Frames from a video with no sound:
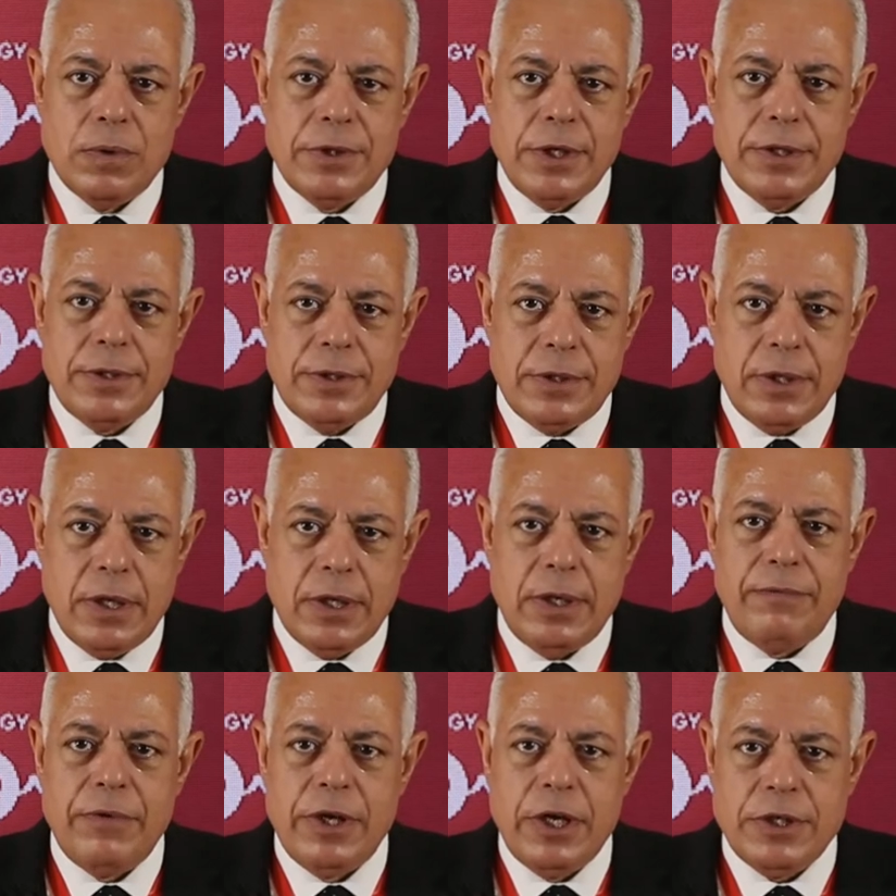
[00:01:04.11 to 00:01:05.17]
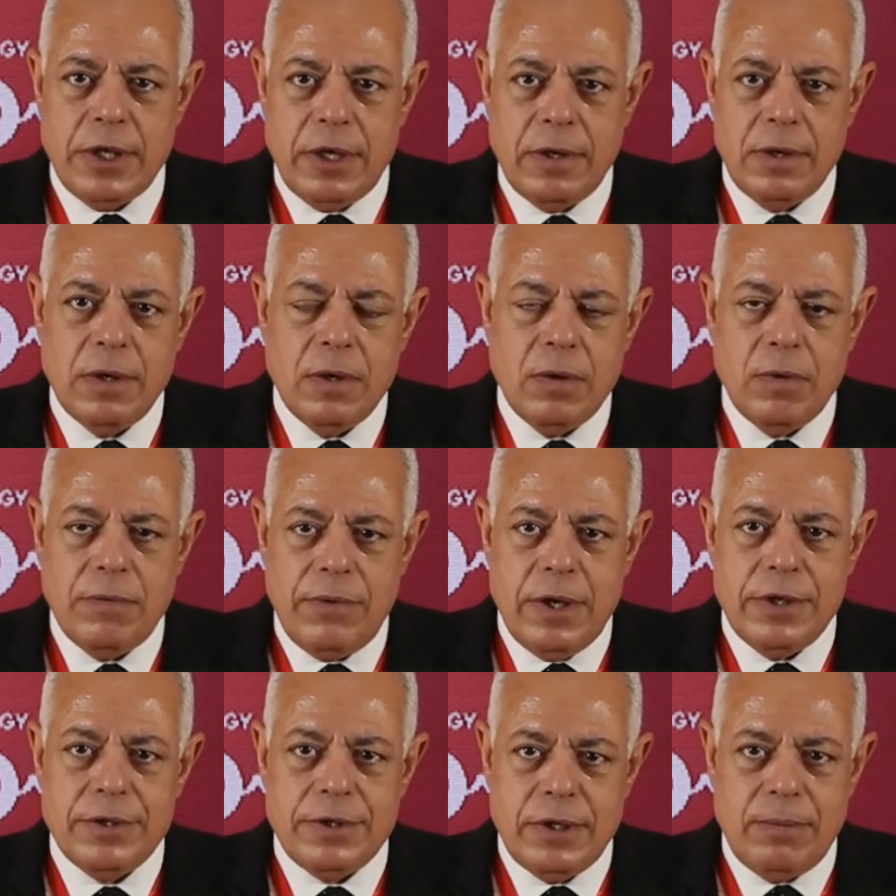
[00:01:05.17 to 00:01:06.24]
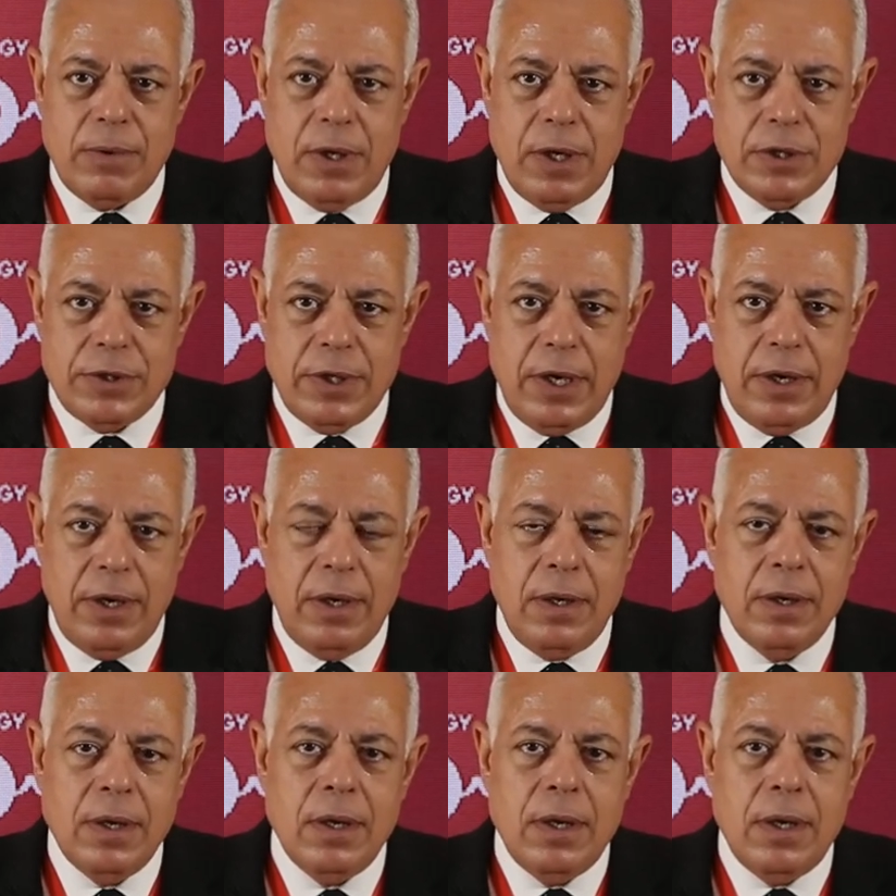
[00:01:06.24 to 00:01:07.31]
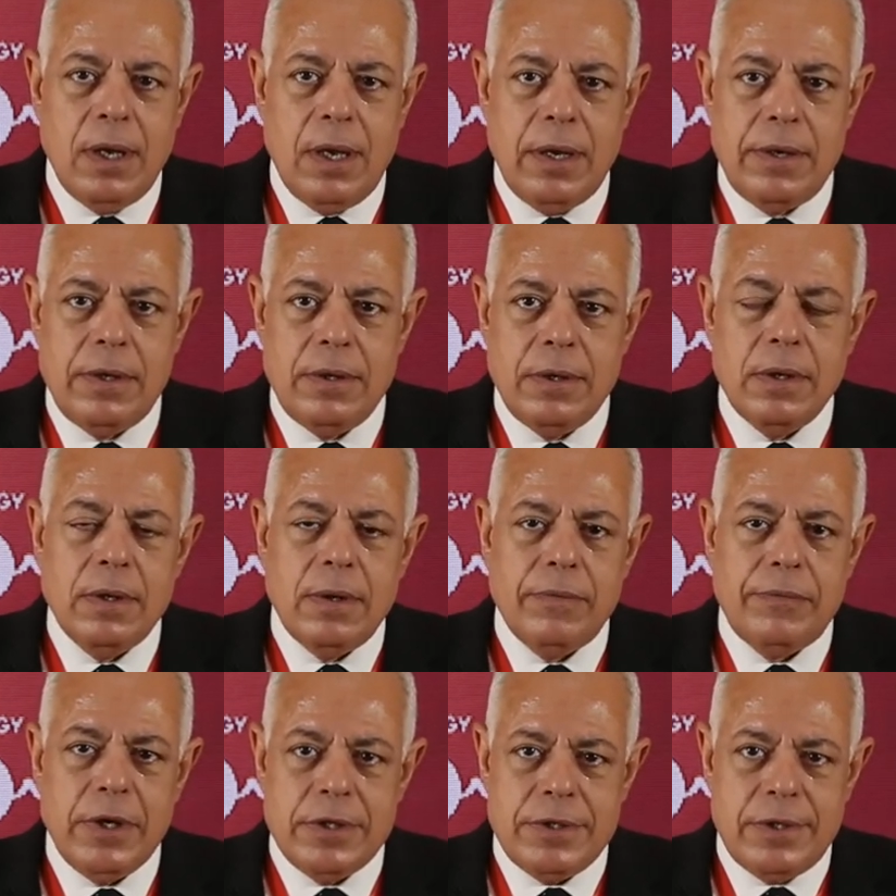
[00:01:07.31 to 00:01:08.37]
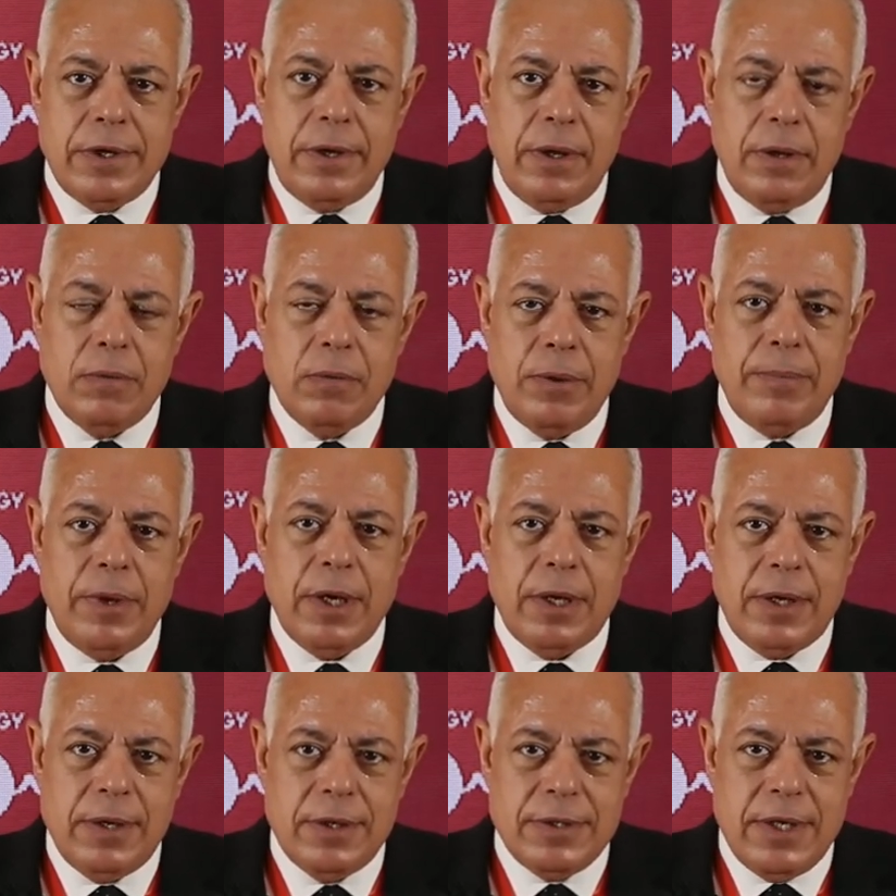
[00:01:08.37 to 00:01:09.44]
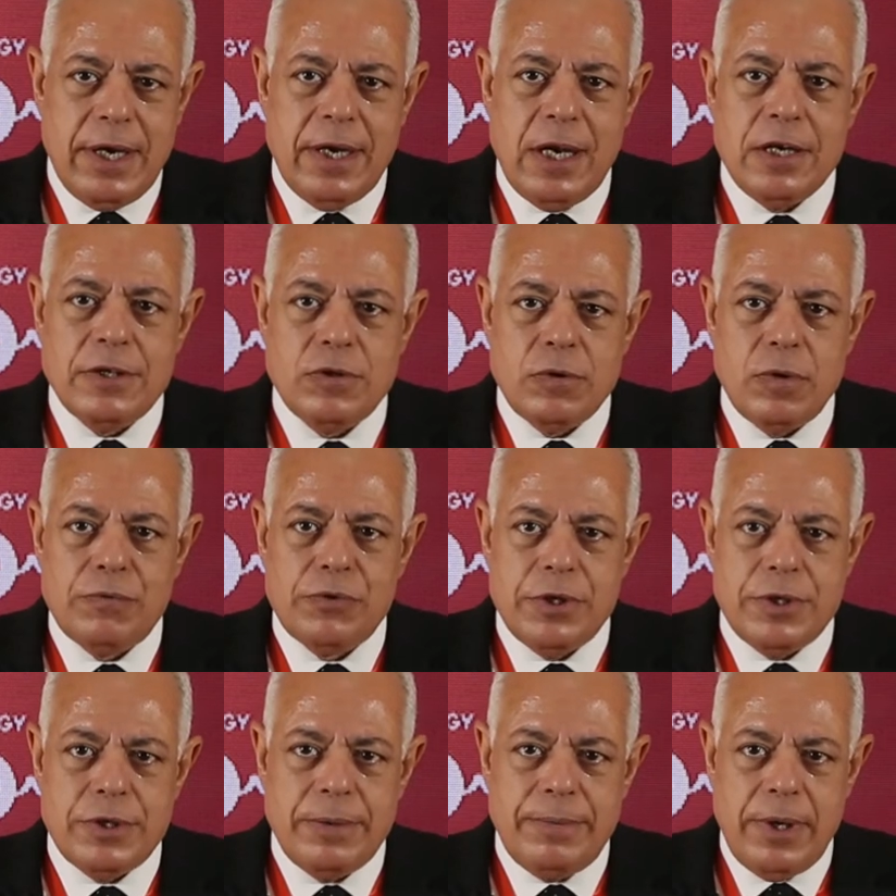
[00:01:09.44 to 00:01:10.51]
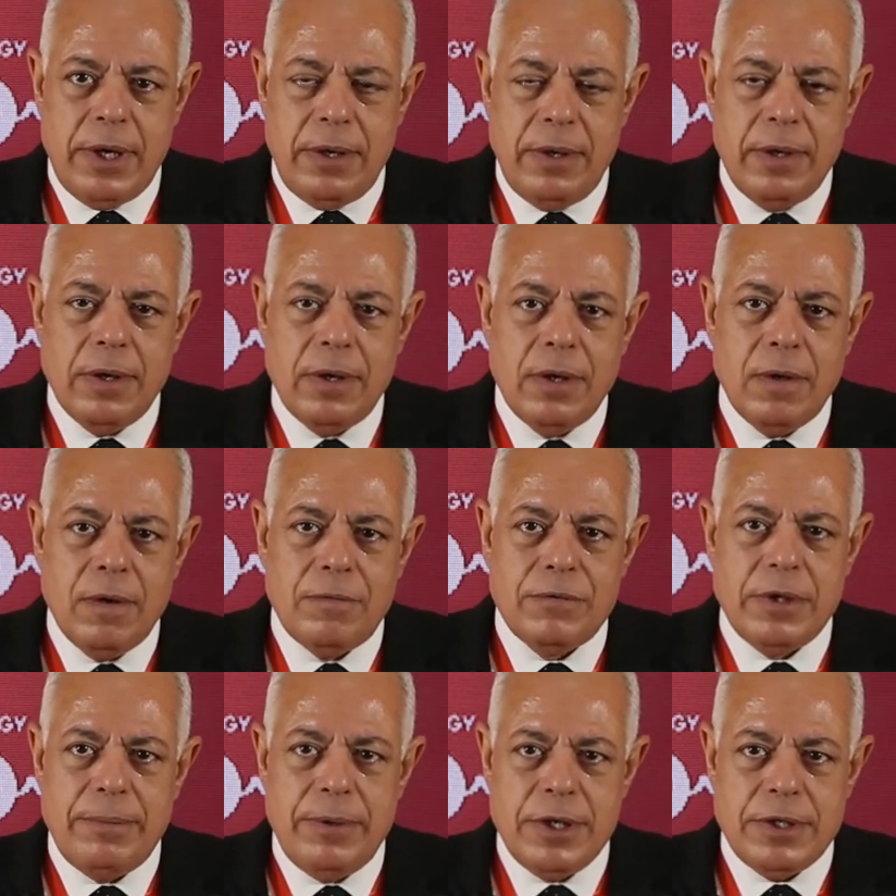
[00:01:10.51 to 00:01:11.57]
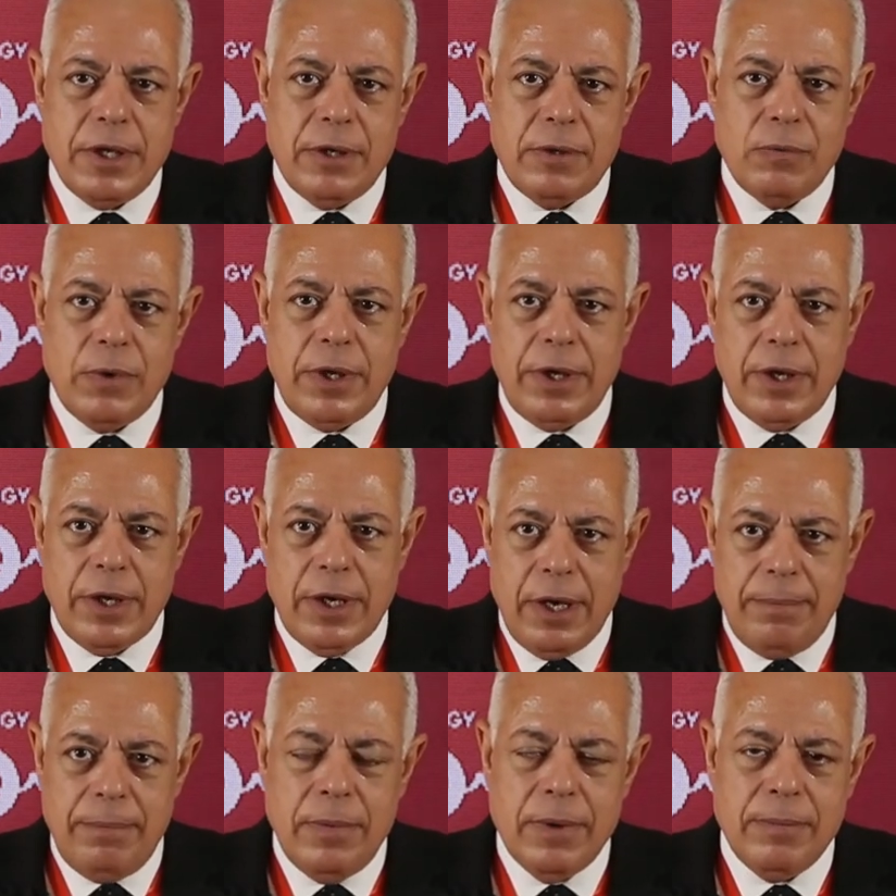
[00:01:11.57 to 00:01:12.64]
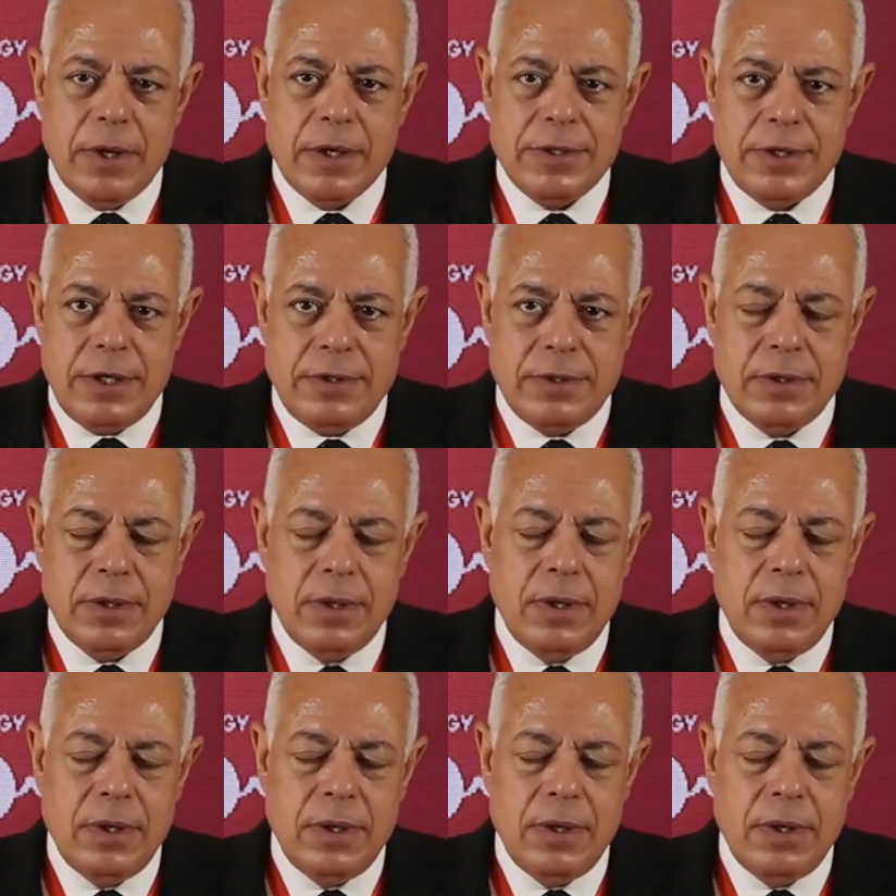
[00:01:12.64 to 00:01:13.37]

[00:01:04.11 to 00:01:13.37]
this uh, definition of unstable angina and Firstly, we make the analysis of chest pain of the patient when he came by this.